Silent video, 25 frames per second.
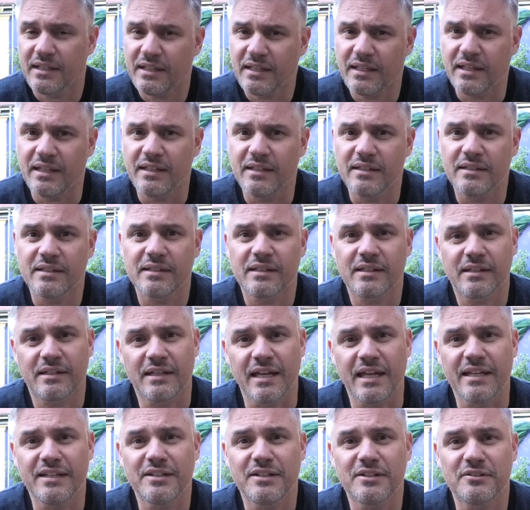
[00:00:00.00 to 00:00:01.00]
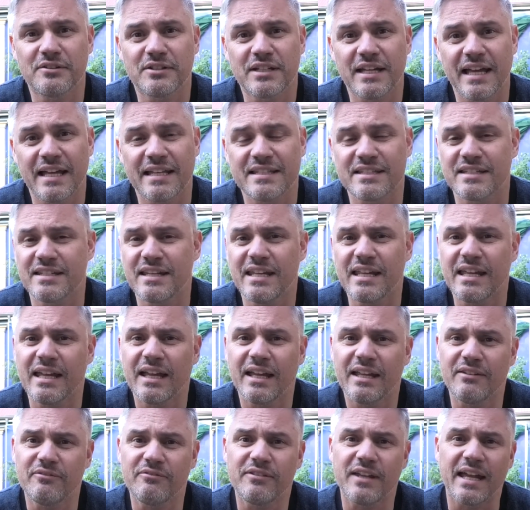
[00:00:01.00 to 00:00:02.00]
in Kenya and
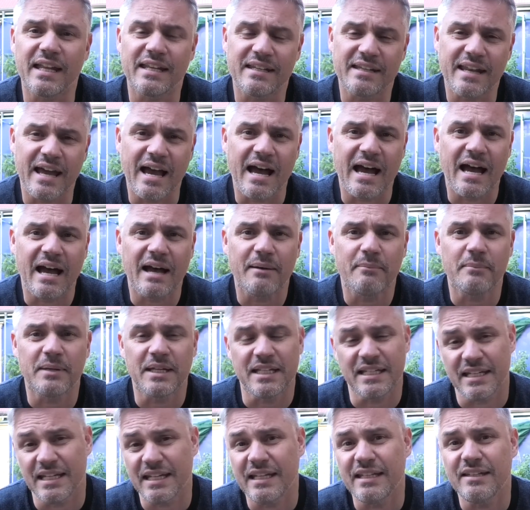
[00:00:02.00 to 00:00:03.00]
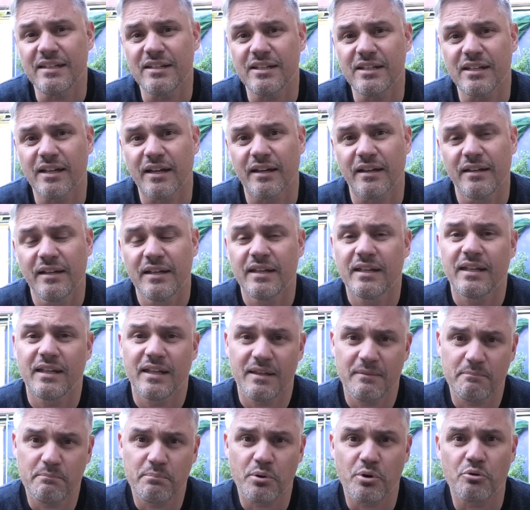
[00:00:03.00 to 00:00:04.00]
Tanzania, in Vietnam, in India,
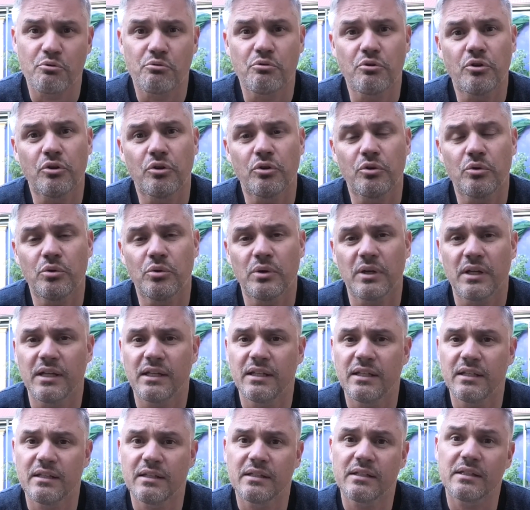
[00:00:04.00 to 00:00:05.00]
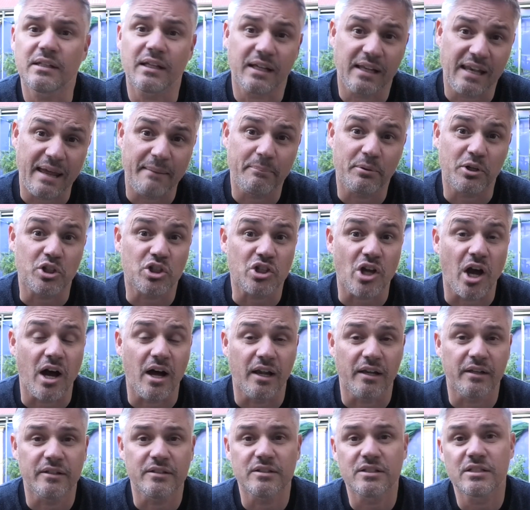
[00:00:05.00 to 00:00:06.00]
in Peru, in the Galapagos
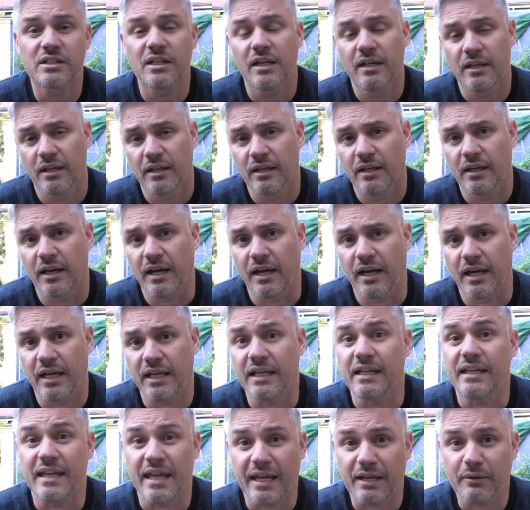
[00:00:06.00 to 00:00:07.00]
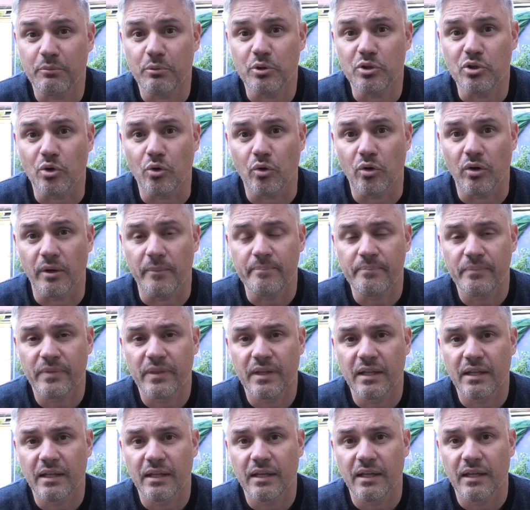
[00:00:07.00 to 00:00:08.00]
Islands, in Ecuador.
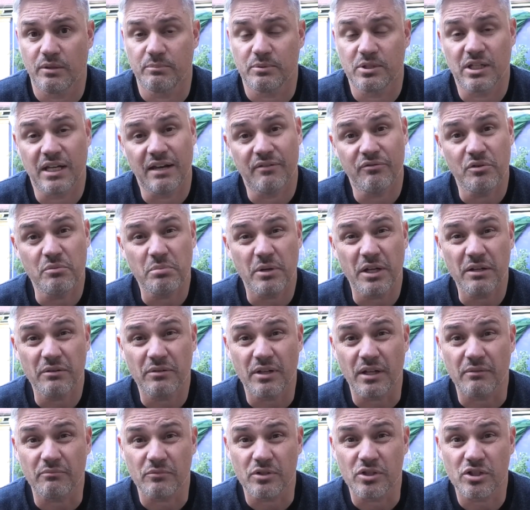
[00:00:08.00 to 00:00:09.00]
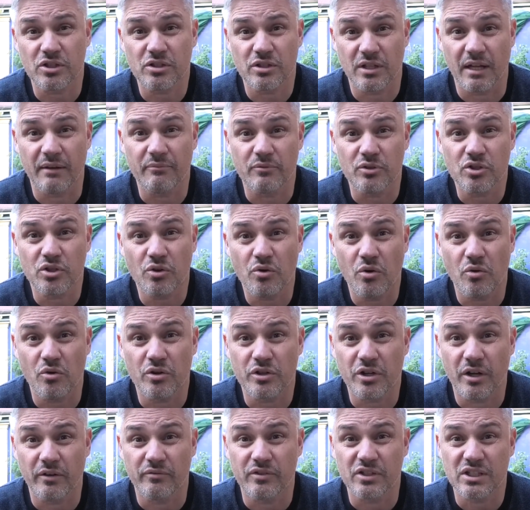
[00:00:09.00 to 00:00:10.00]
And everybody that was
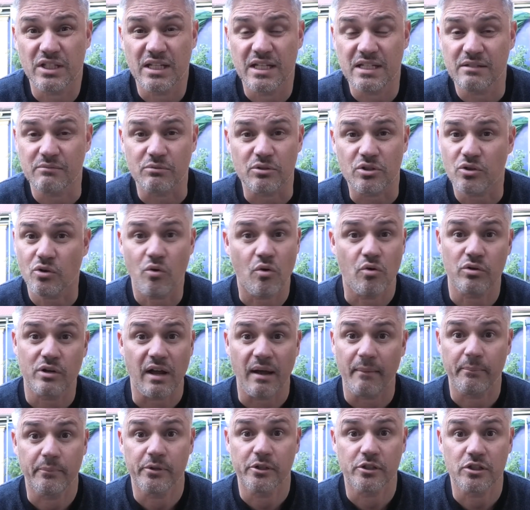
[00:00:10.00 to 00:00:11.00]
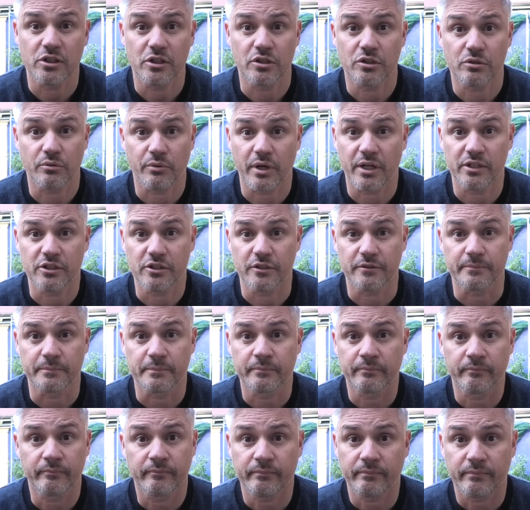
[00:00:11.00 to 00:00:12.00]
caught overseas was caught up in a situation
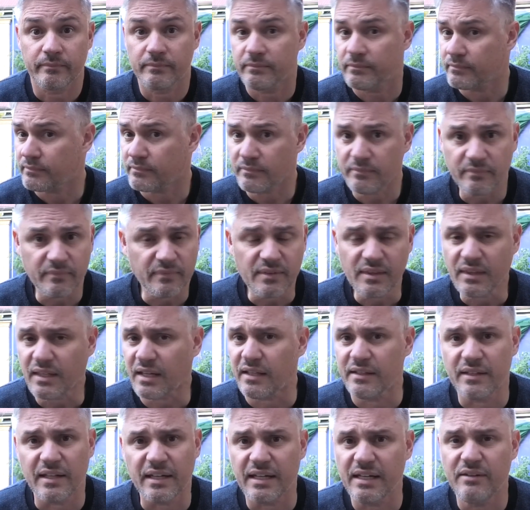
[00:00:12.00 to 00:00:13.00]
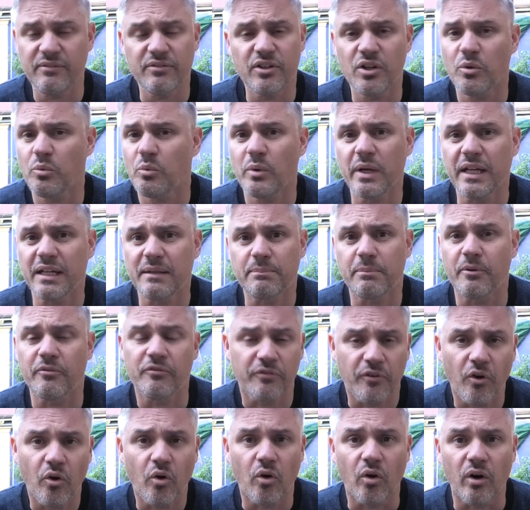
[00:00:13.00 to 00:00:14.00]
that even a week
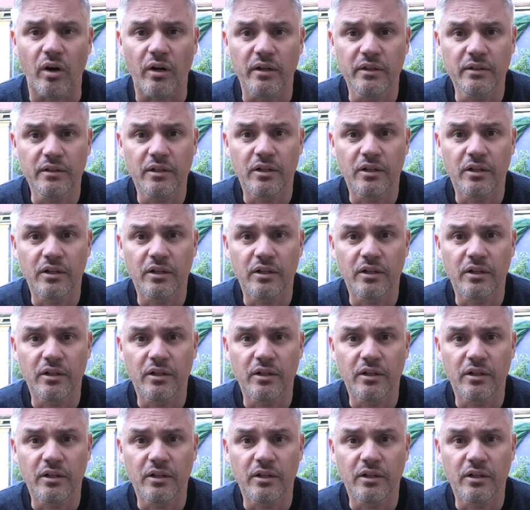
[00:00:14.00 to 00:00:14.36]
before